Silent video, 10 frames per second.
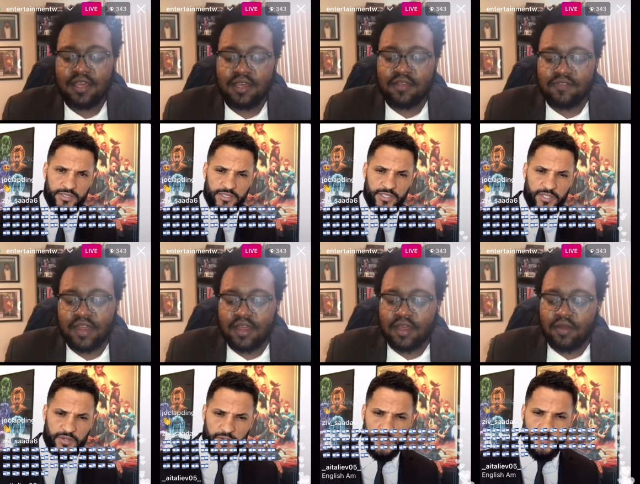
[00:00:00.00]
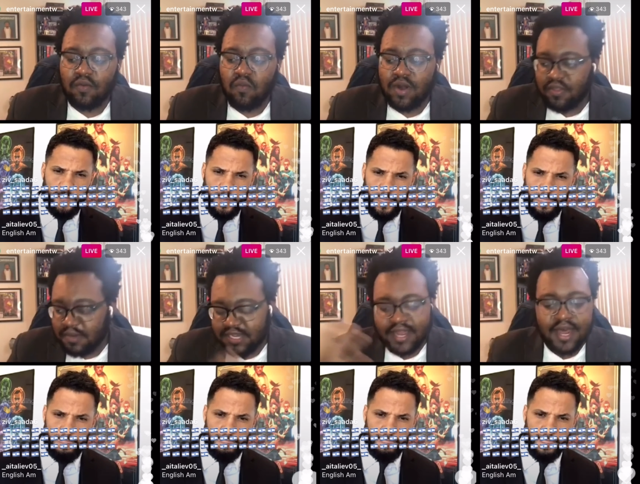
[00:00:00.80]
Speaker 1: is uh, one of the
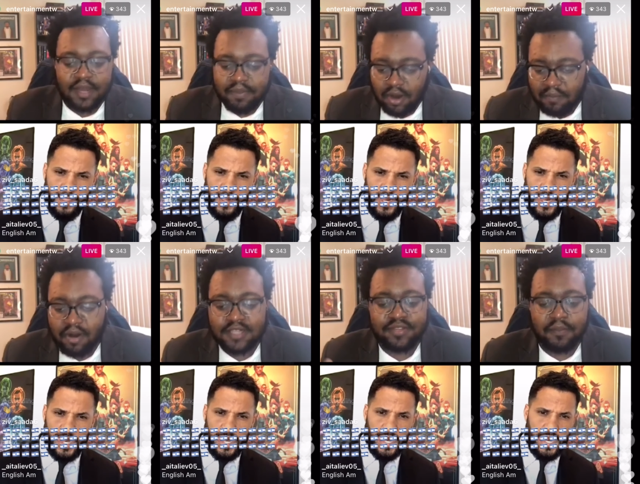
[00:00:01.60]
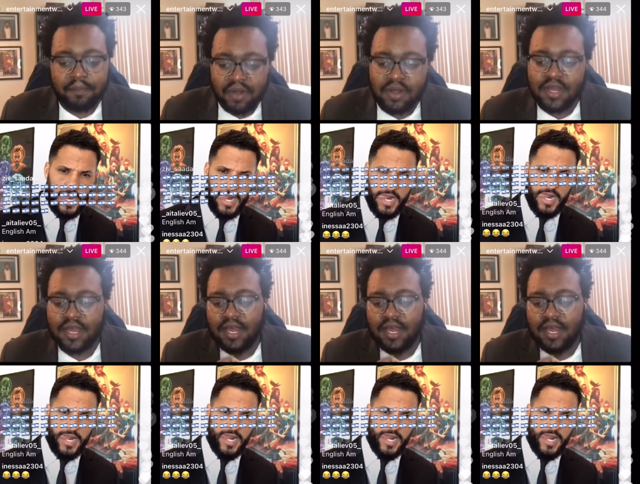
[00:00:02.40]
most iconic par- parts of the book.